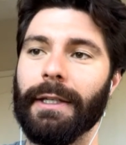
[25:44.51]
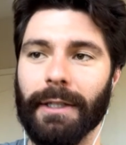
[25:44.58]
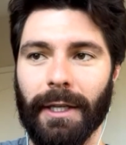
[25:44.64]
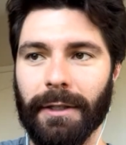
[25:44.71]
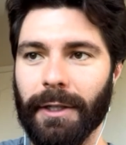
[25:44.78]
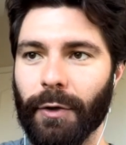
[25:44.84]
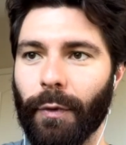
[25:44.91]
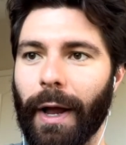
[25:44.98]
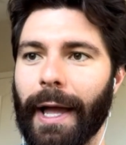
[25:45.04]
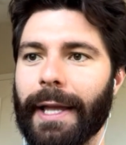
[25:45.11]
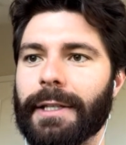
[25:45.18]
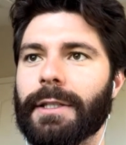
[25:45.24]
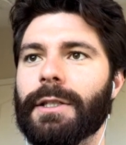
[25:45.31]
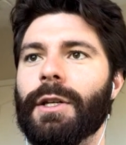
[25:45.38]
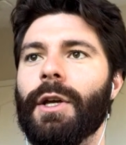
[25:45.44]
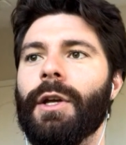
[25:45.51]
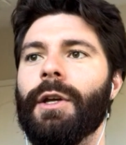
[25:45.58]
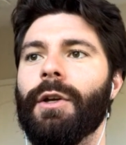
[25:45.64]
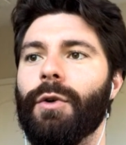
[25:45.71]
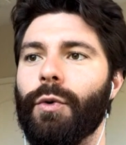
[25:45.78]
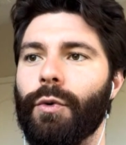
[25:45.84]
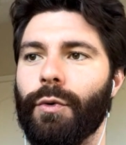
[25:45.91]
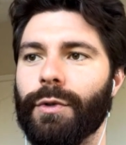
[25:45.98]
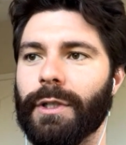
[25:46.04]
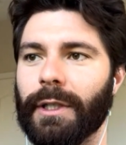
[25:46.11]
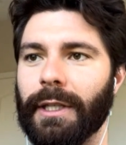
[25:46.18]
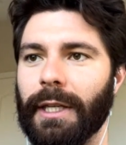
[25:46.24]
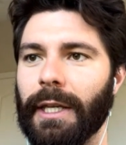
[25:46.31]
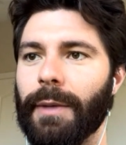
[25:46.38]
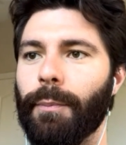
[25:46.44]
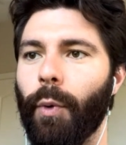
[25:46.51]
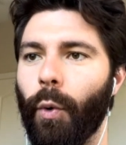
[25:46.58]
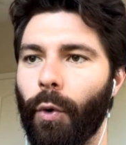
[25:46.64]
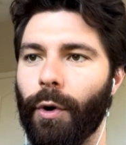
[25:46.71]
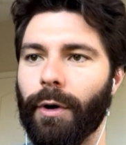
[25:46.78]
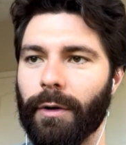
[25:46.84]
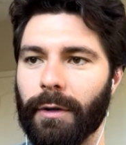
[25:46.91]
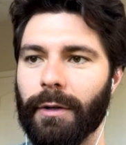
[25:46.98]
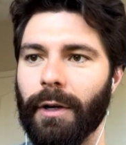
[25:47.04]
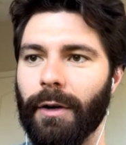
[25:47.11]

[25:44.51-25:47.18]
Kiki Rice who is a key port